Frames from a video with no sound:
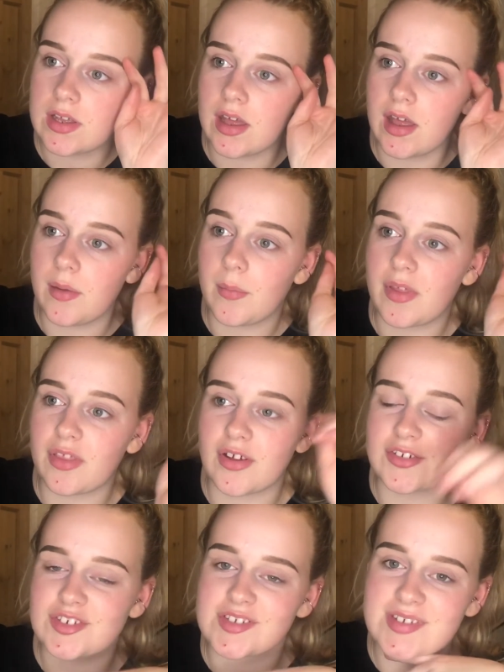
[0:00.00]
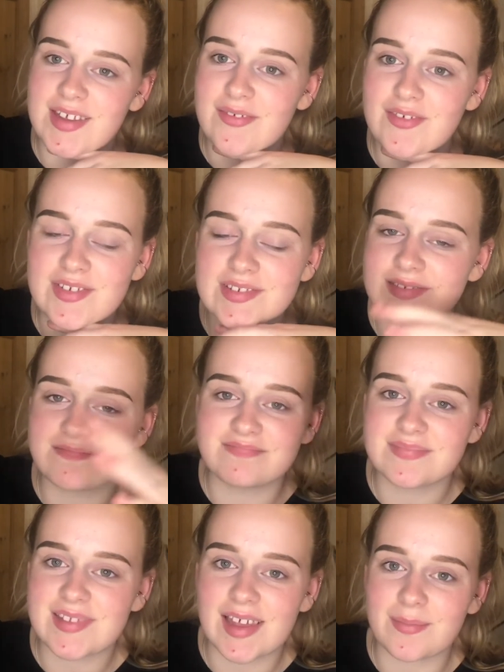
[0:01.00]
I thought I'd just save us
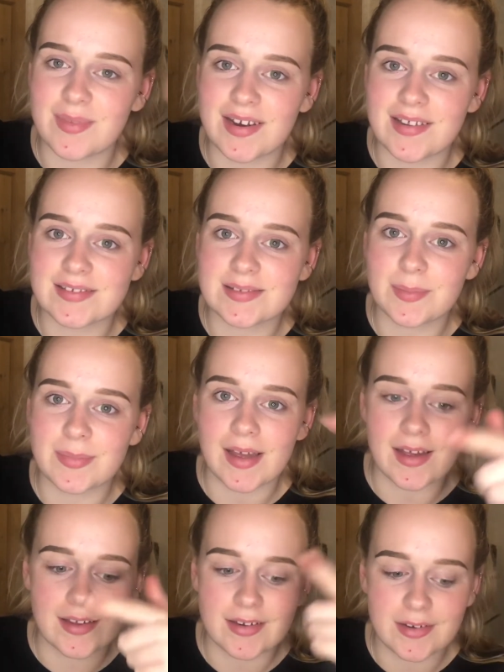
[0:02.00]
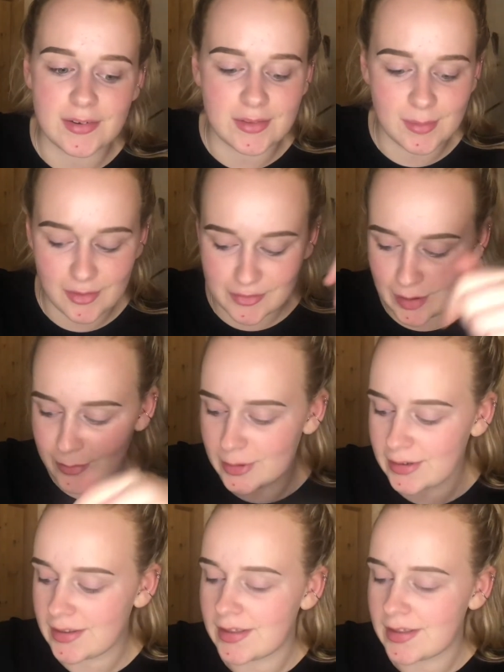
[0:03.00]
10 minutes by doing them off camera.